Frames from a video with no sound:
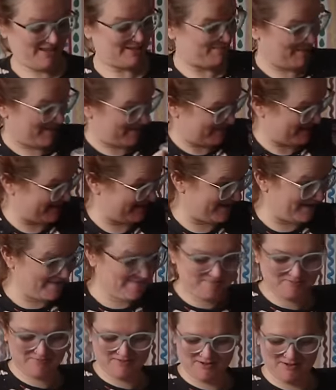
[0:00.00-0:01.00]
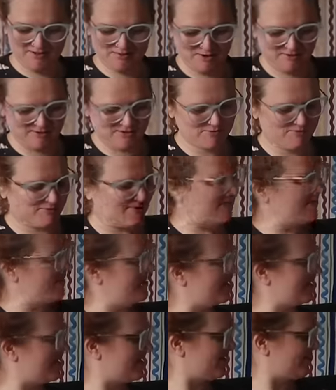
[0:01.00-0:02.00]
it's breakfast time. Although I shouldn't really be
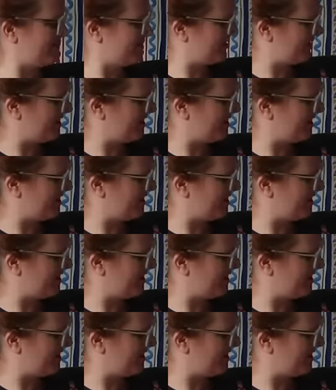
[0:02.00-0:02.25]
eating this on the